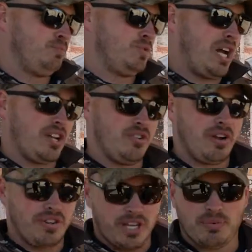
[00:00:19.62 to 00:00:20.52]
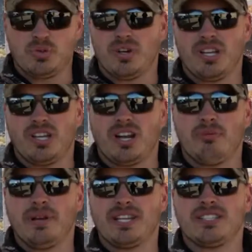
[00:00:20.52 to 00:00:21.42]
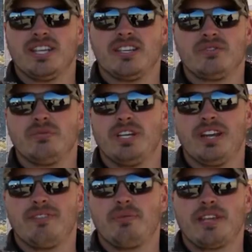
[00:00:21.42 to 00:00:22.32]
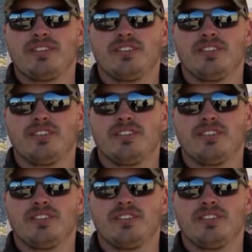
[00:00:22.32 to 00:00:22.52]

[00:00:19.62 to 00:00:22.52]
kind of do everything in between. Our biggest thing is we have the best